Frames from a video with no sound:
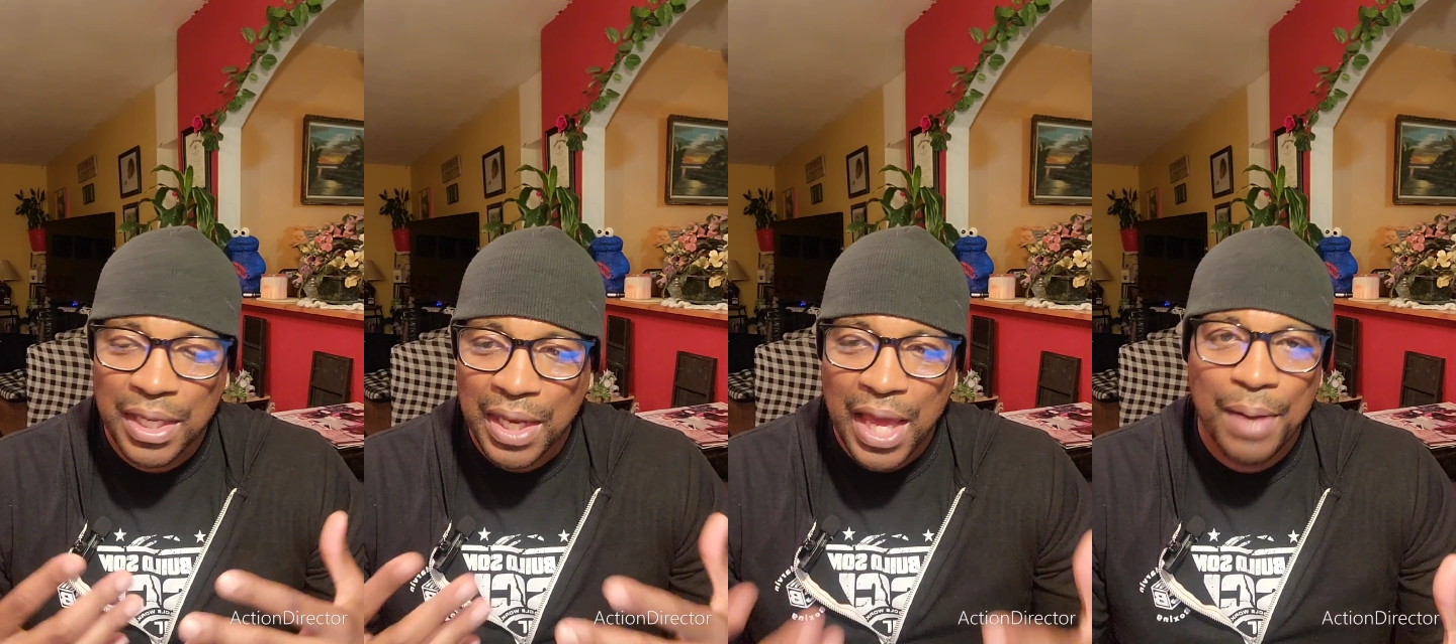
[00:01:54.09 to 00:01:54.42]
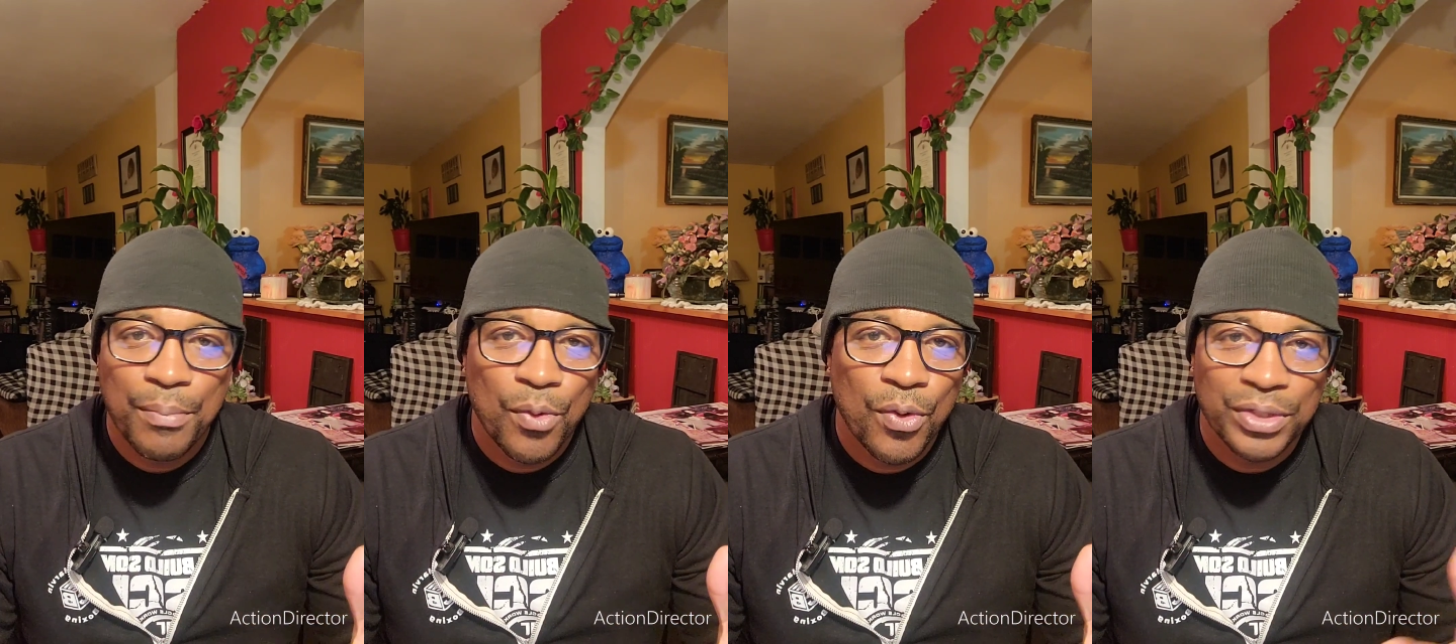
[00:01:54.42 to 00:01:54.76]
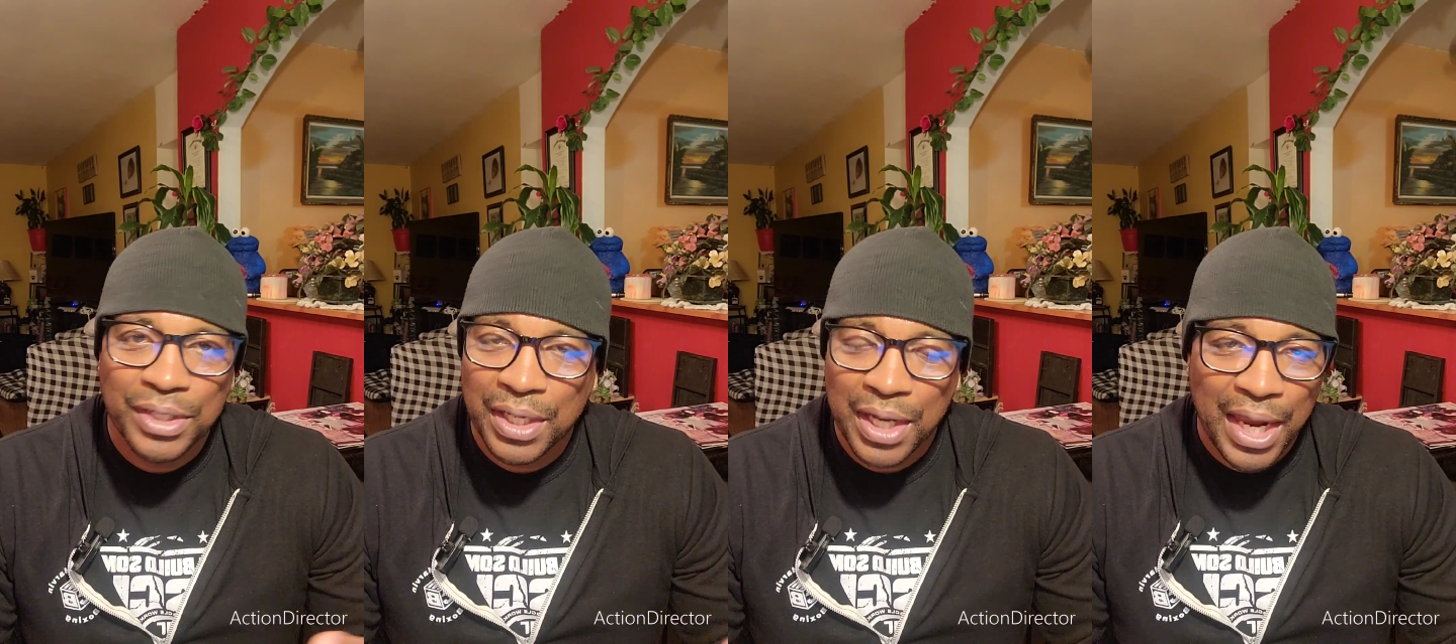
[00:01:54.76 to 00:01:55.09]
a lot
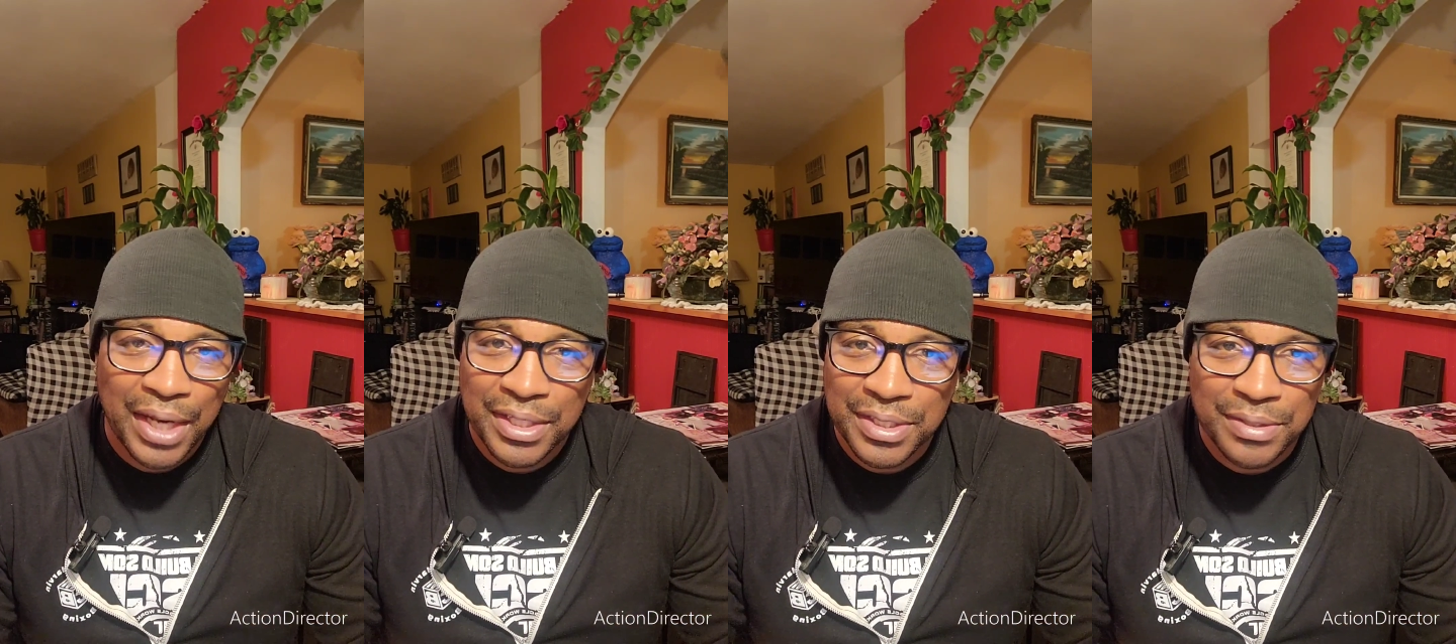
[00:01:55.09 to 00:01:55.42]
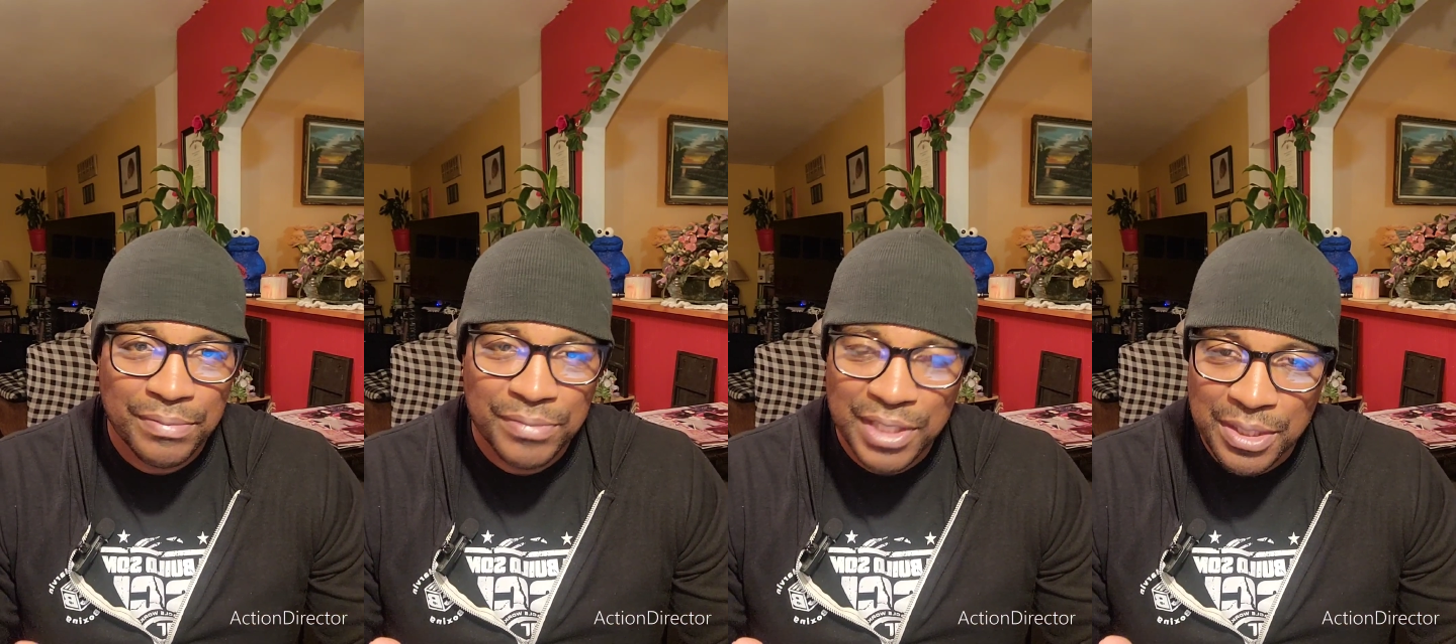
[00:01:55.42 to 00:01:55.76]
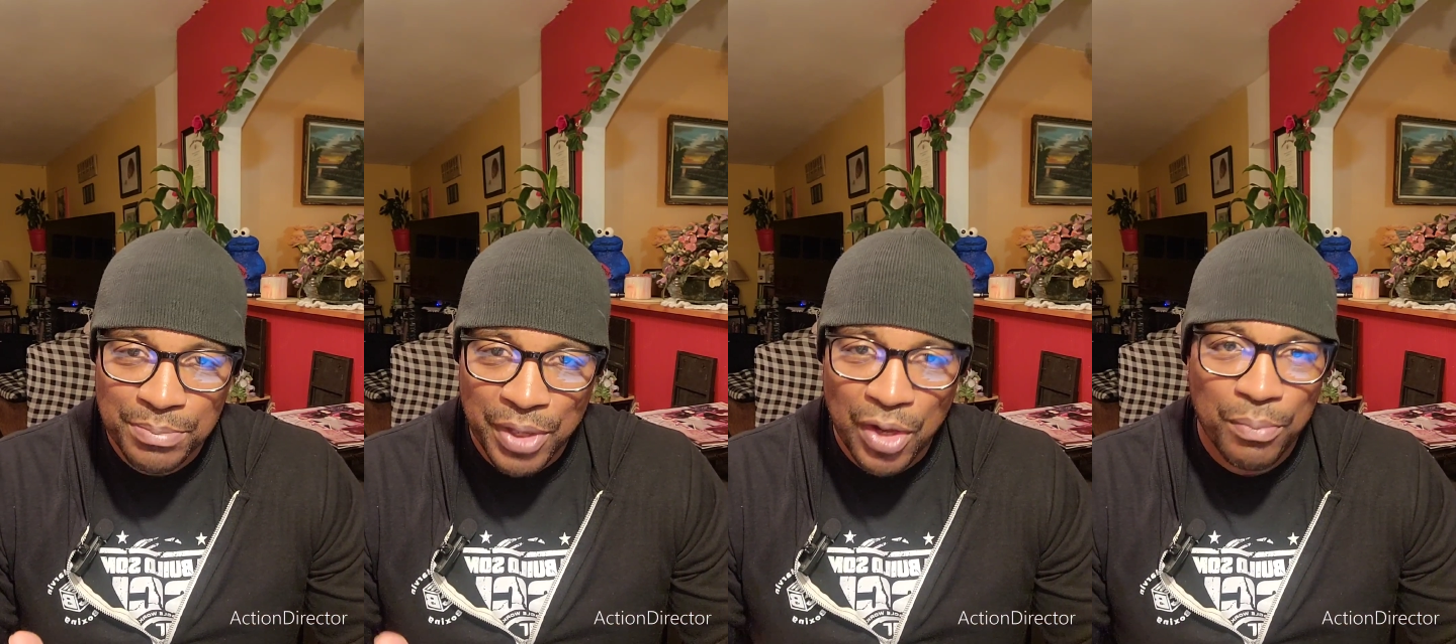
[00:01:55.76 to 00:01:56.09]
more than a lot of these
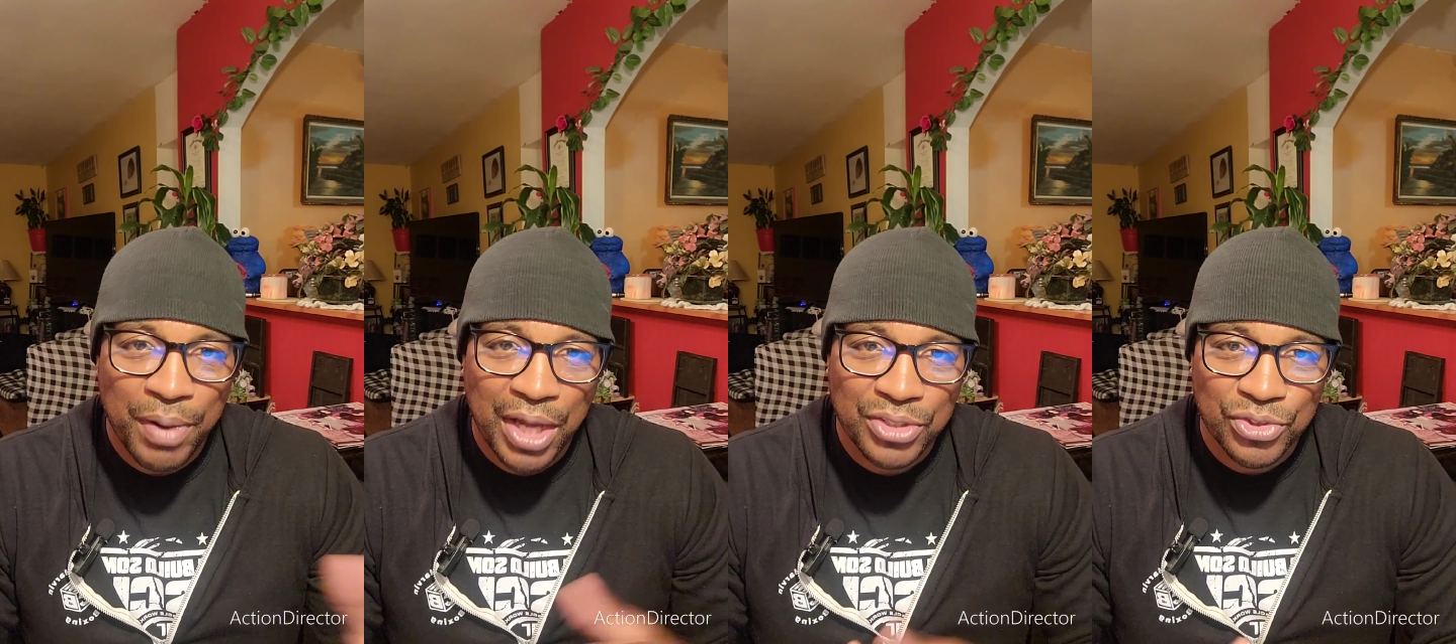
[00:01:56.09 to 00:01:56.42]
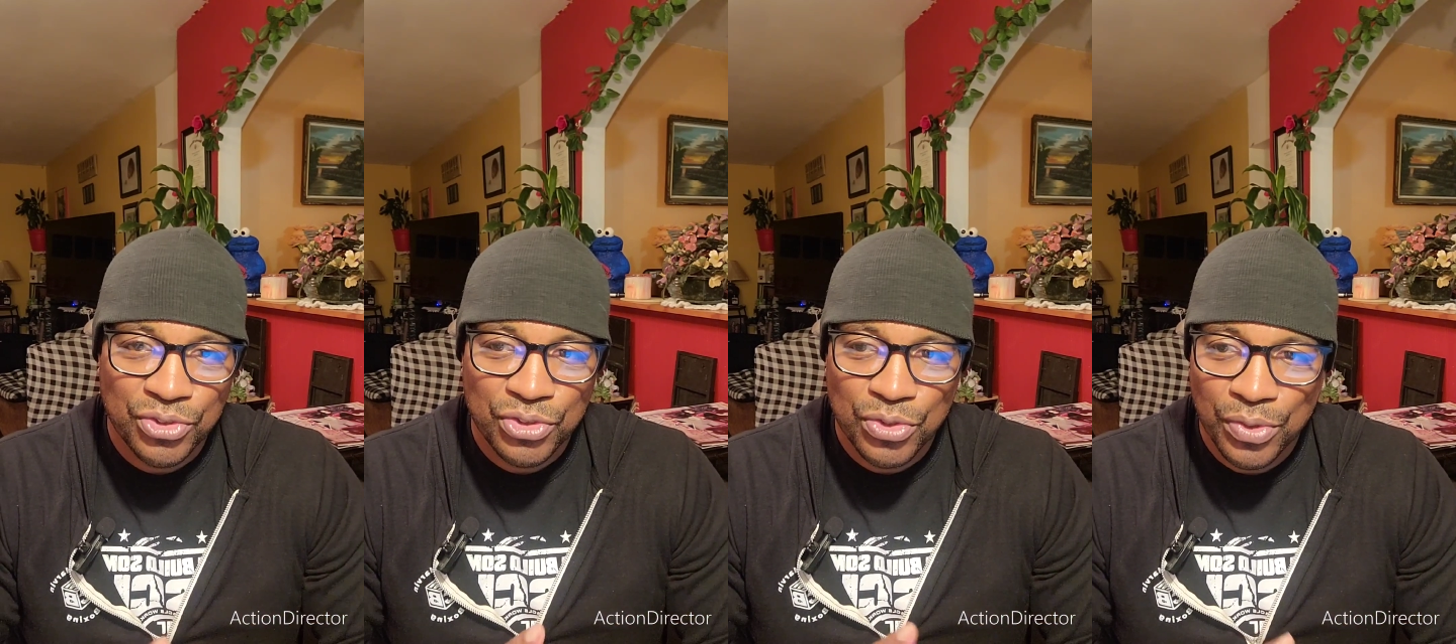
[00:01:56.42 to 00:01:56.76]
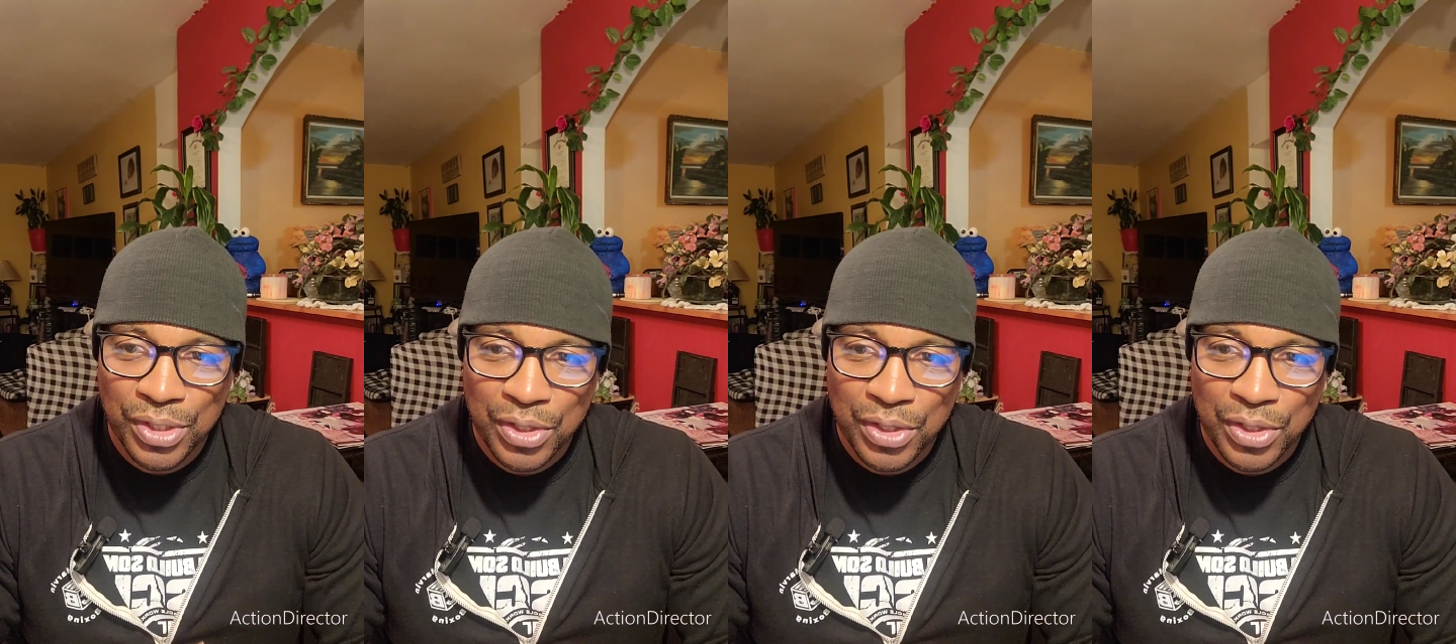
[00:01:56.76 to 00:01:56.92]
these male boxers do.